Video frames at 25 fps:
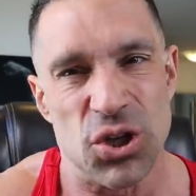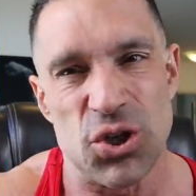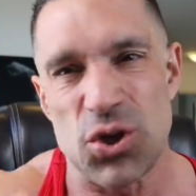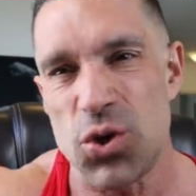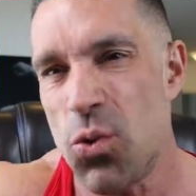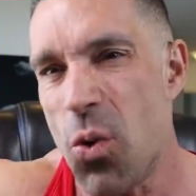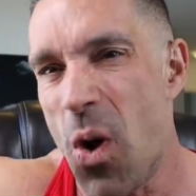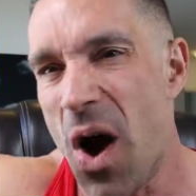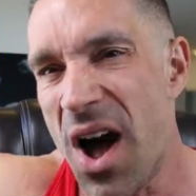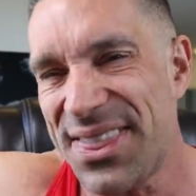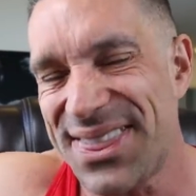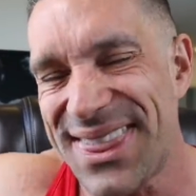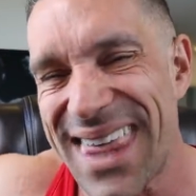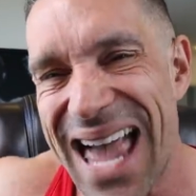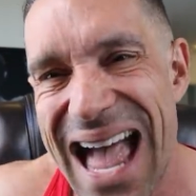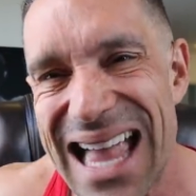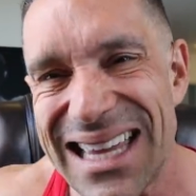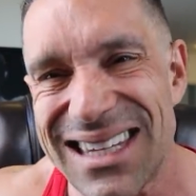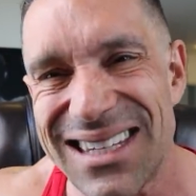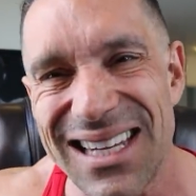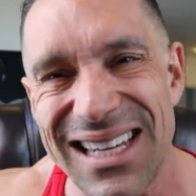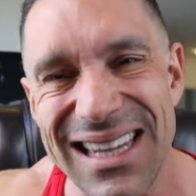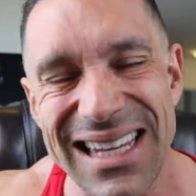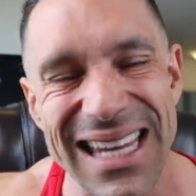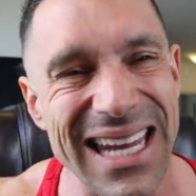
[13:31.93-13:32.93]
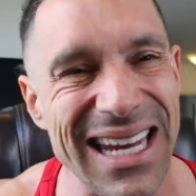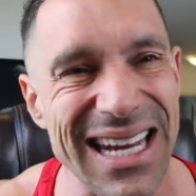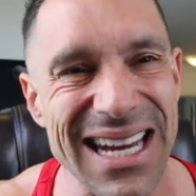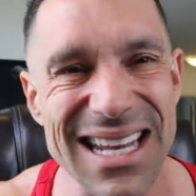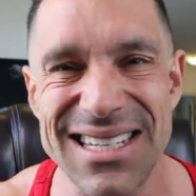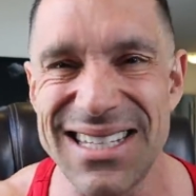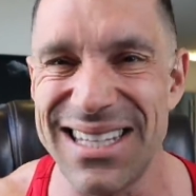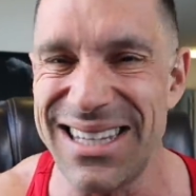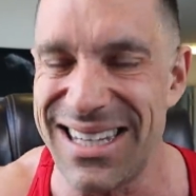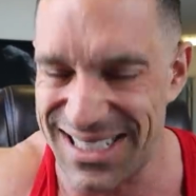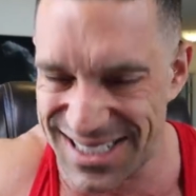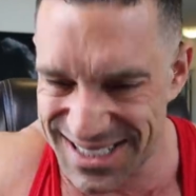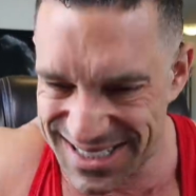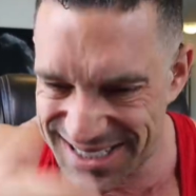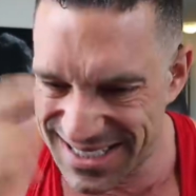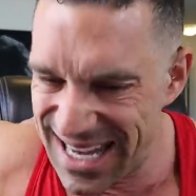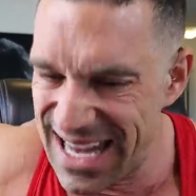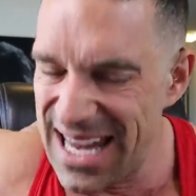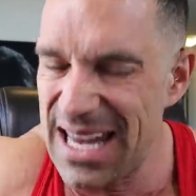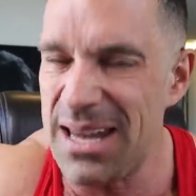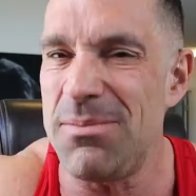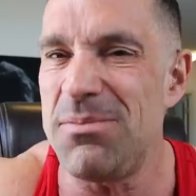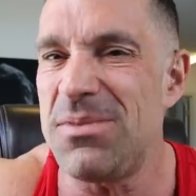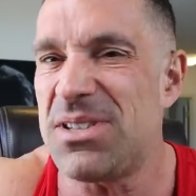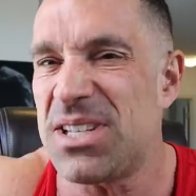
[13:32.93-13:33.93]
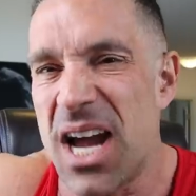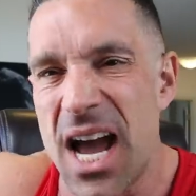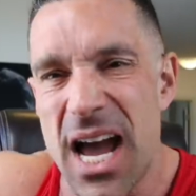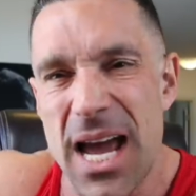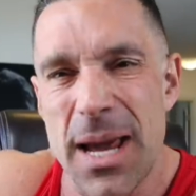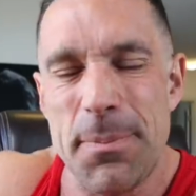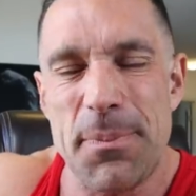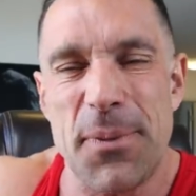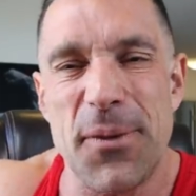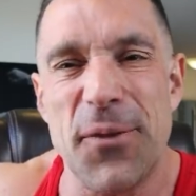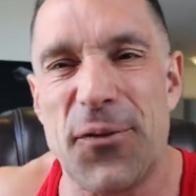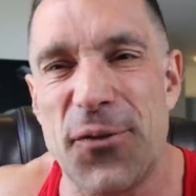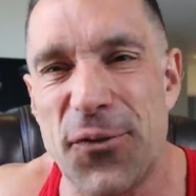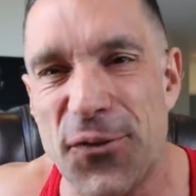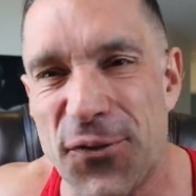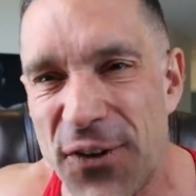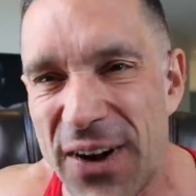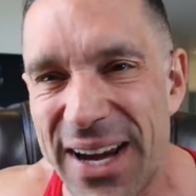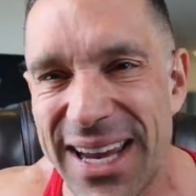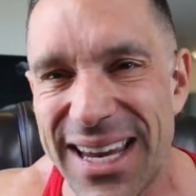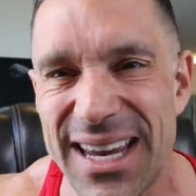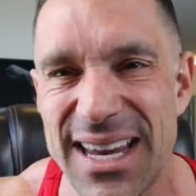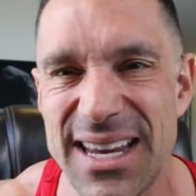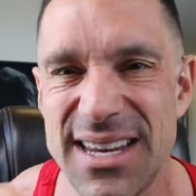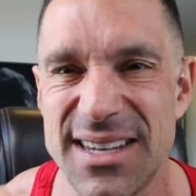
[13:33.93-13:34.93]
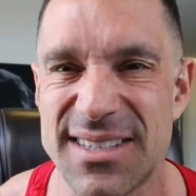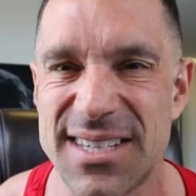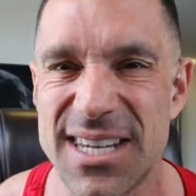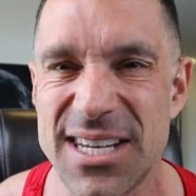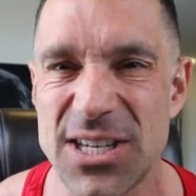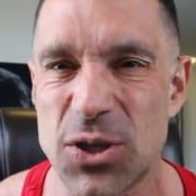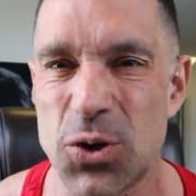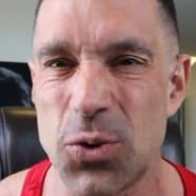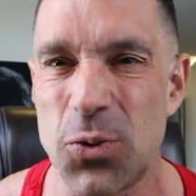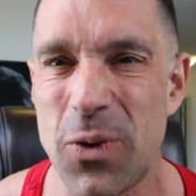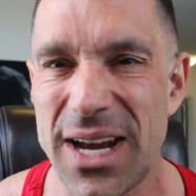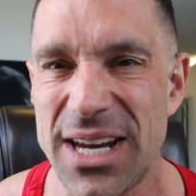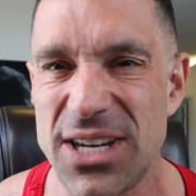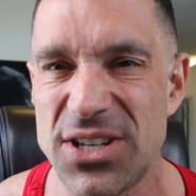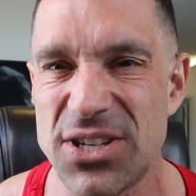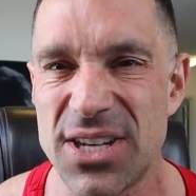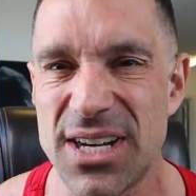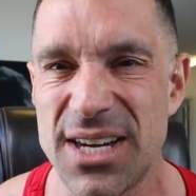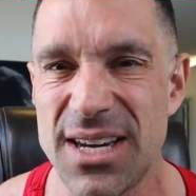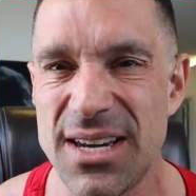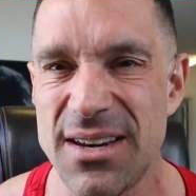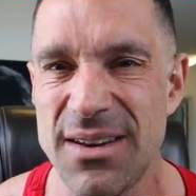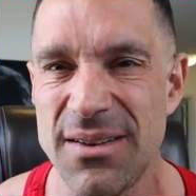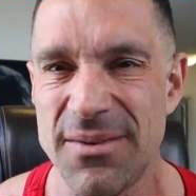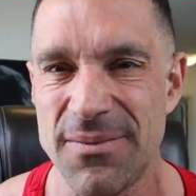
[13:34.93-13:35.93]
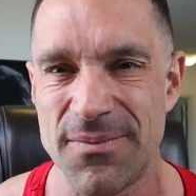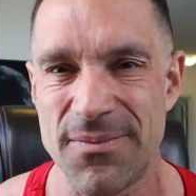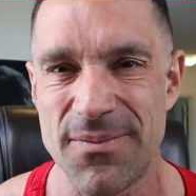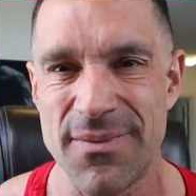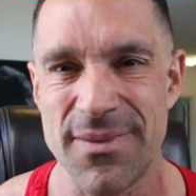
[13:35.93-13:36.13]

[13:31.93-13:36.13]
Do you want that to lead into the same type of freaking situation?